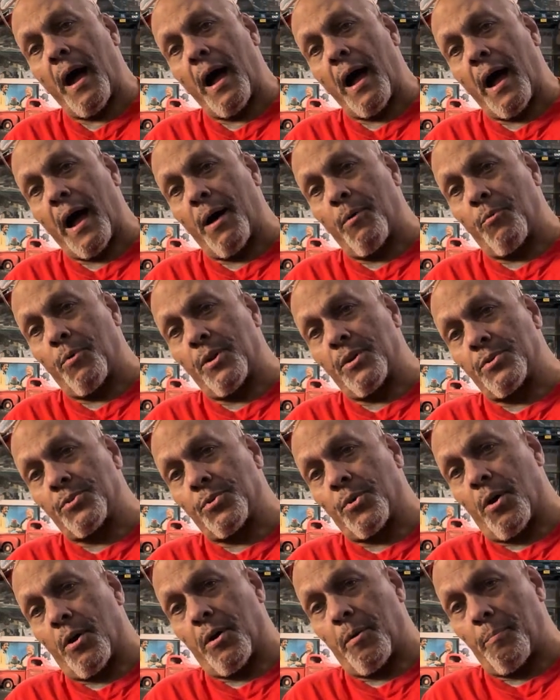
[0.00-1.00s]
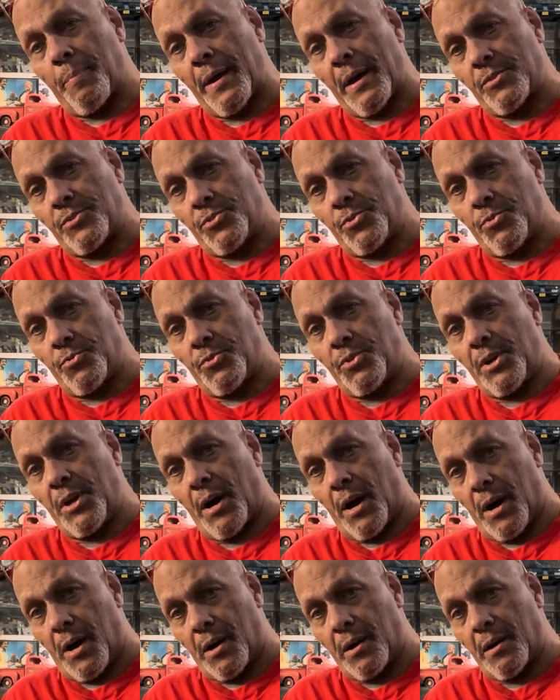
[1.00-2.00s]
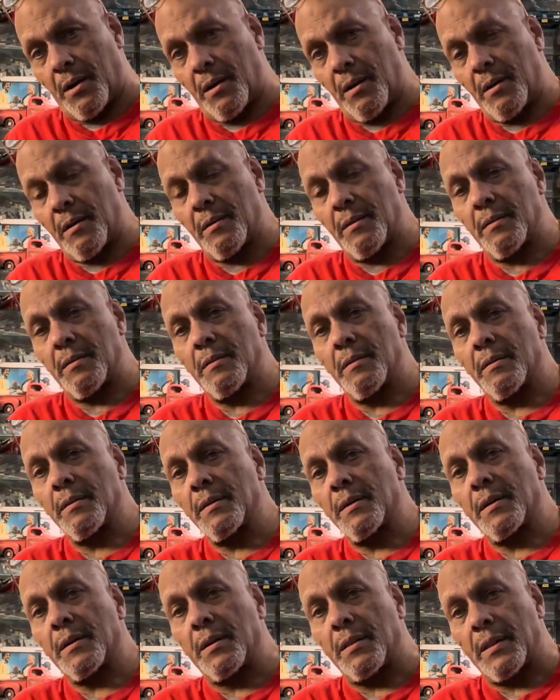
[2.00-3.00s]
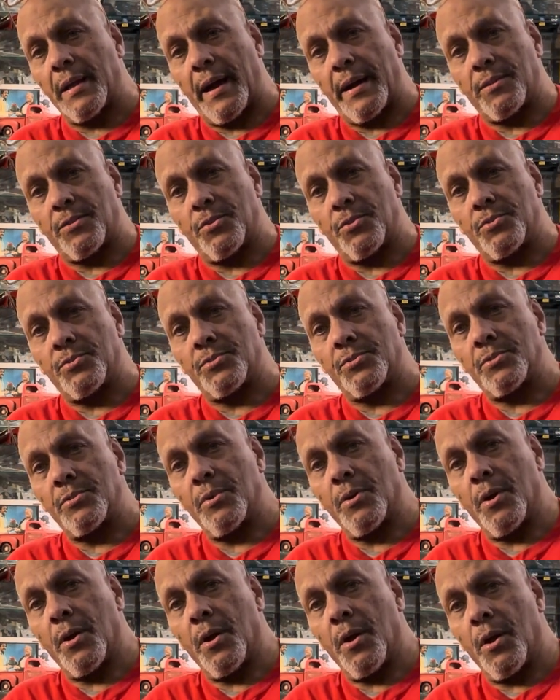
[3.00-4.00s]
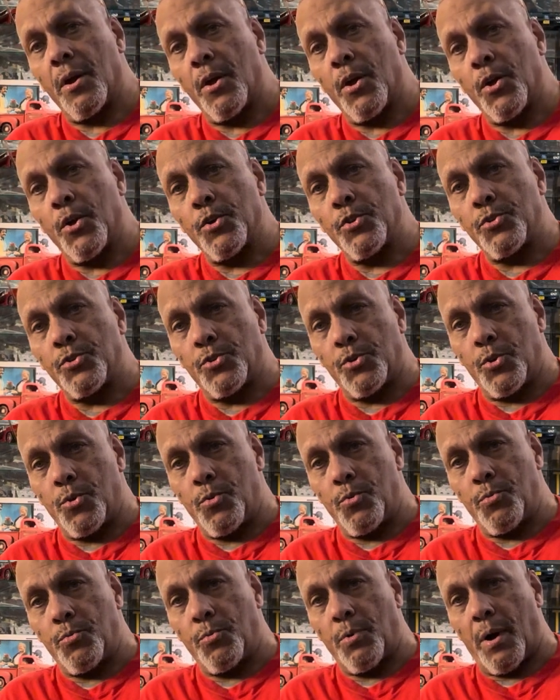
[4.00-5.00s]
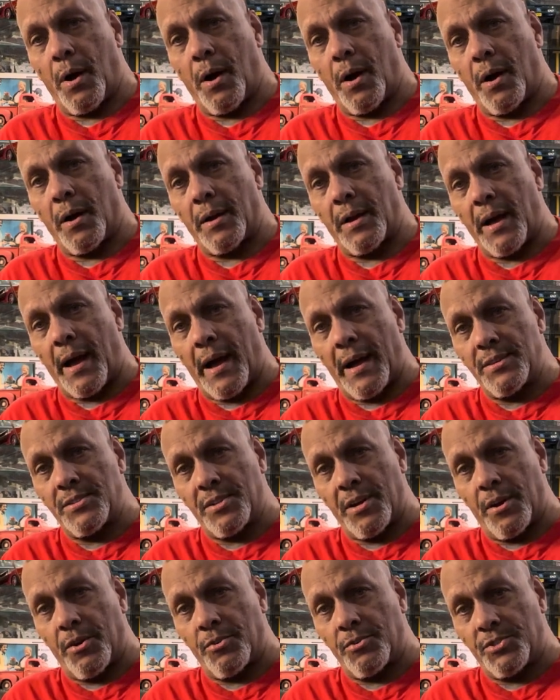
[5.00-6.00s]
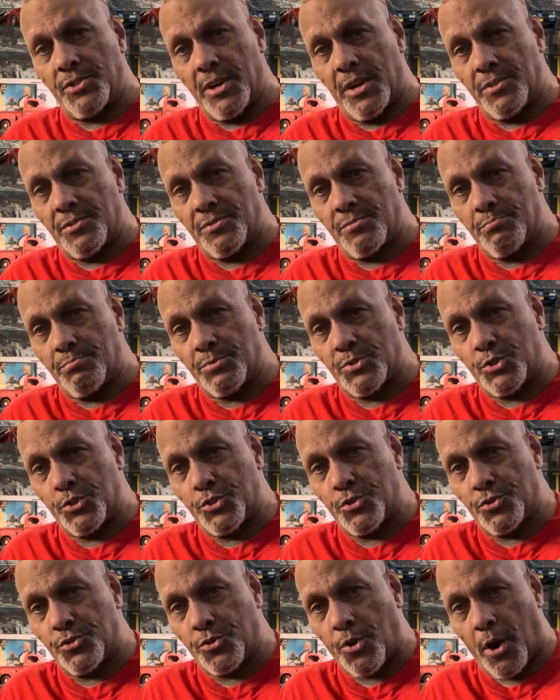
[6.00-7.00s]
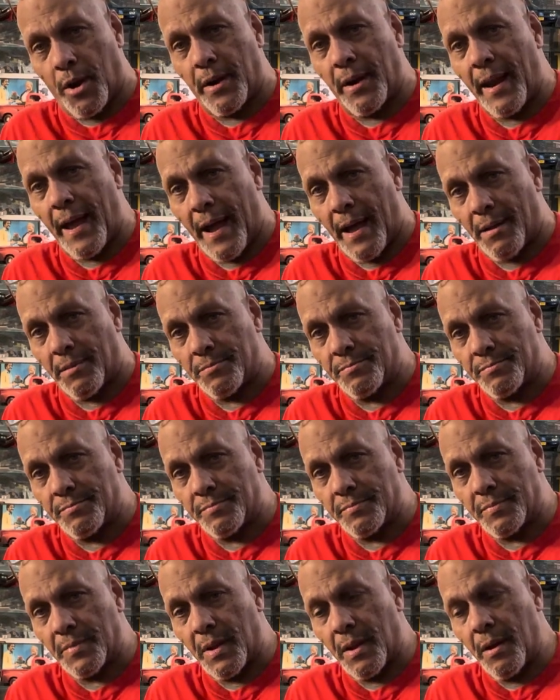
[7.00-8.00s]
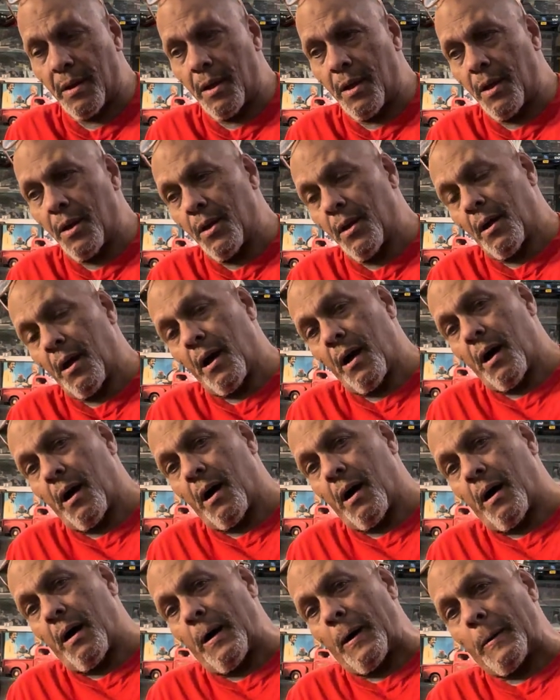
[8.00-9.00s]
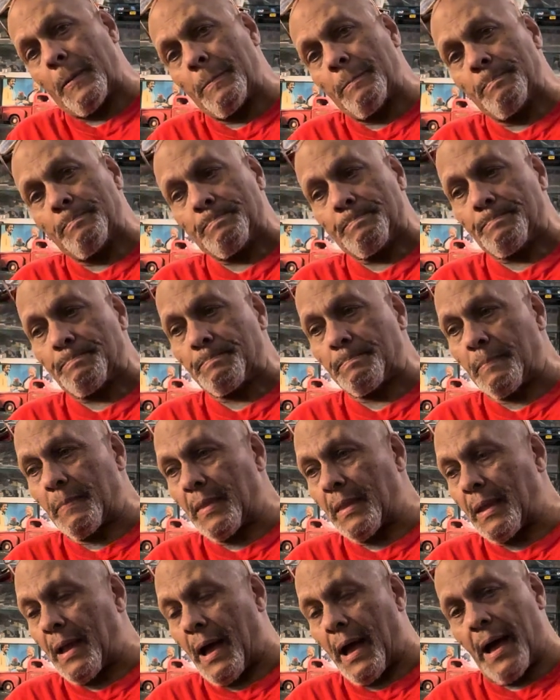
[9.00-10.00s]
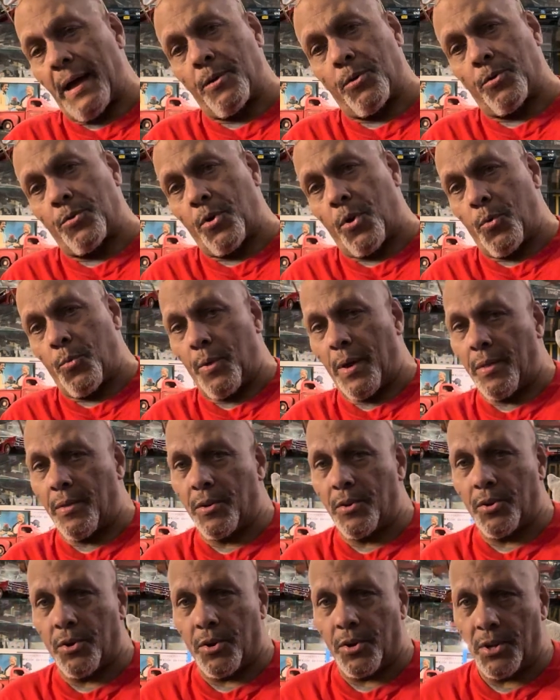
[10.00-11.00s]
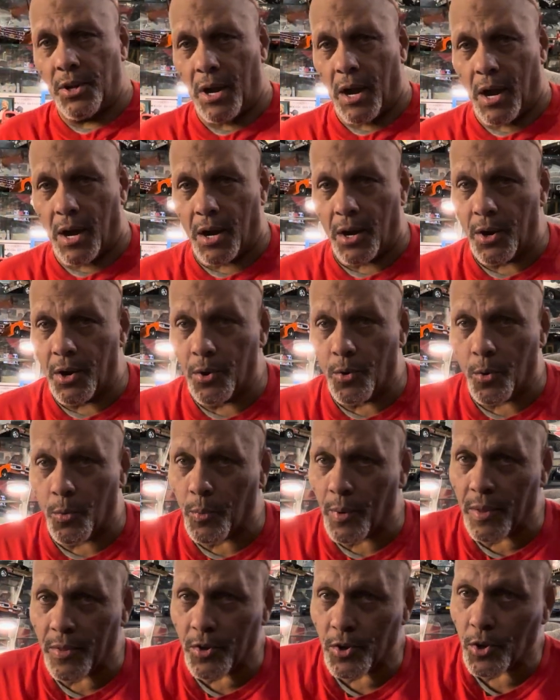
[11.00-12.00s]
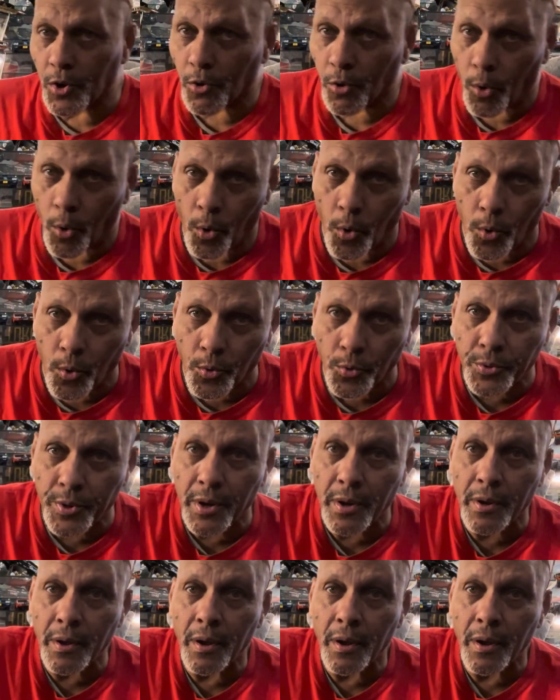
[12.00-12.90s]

I want to talk about you young collectors, you guys that are just starting out. Uh, I don't know whether you're young or whether you're old.